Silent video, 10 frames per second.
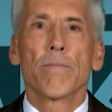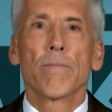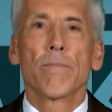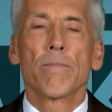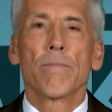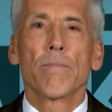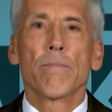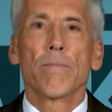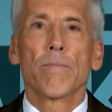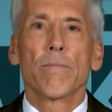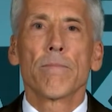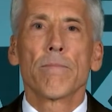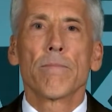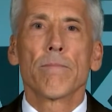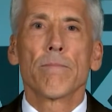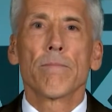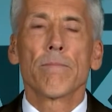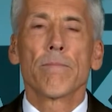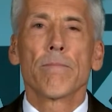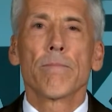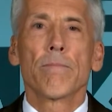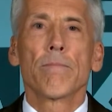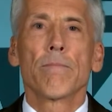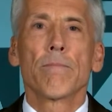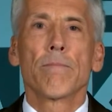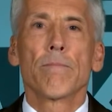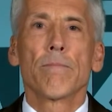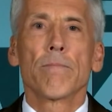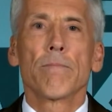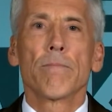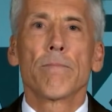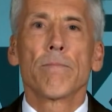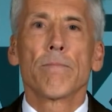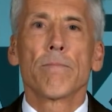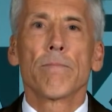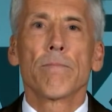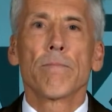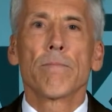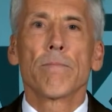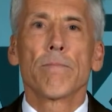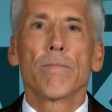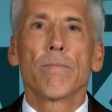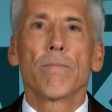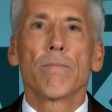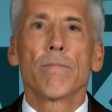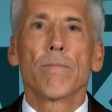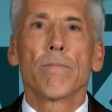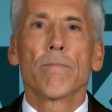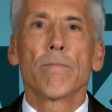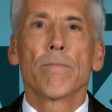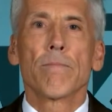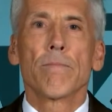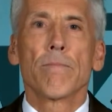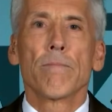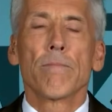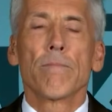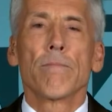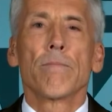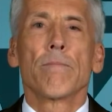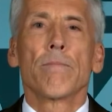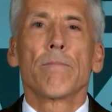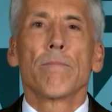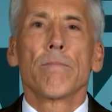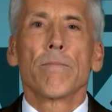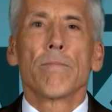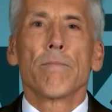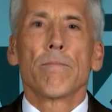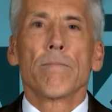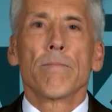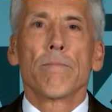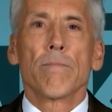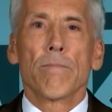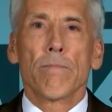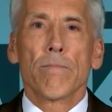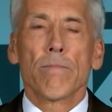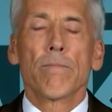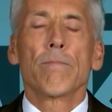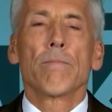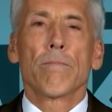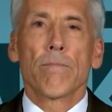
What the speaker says: (silent)